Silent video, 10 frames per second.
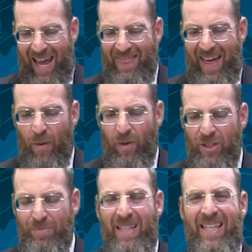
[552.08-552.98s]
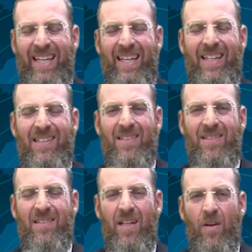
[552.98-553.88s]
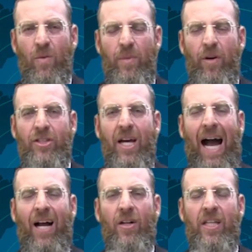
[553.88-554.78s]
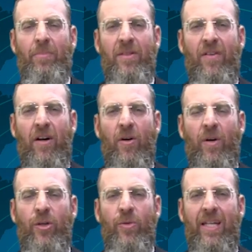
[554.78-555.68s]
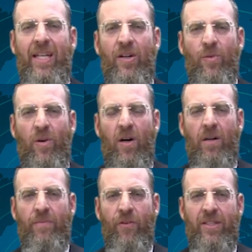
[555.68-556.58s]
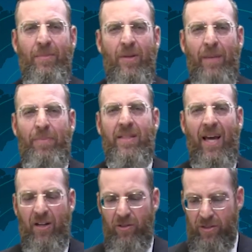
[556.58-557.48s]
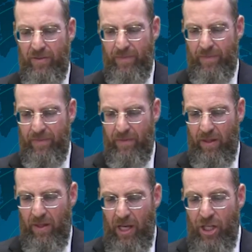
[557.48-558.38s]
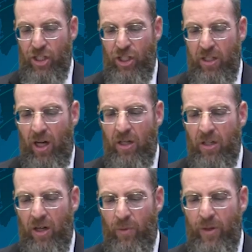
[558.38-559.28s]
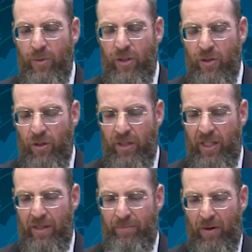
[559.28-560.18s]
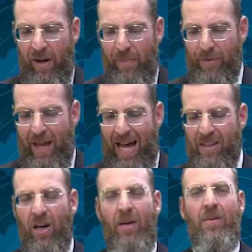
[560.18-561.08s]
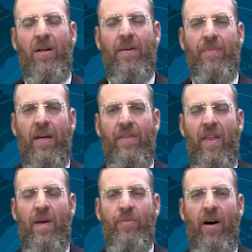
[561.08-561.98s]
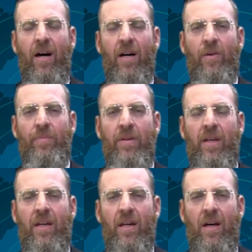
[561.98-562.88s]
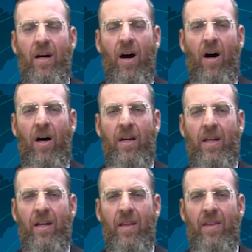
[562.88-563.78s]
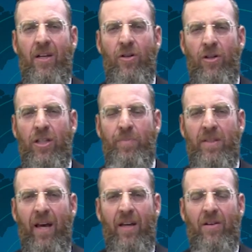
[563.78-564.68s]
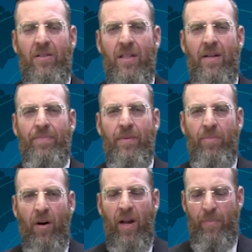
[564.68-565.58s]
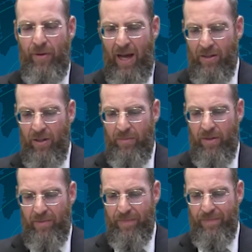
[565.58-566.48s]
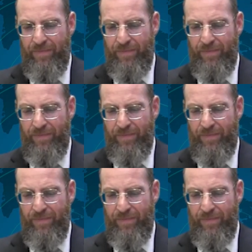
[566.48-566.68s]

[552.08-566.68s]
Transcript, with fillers: And that which begins with the bracha hakonia bidvara when you would eat it raw, for example, like potatoes. Shlokoi when you would cook it bore priadamo, then the bracha would be on the cooked potatoes bore priadamo.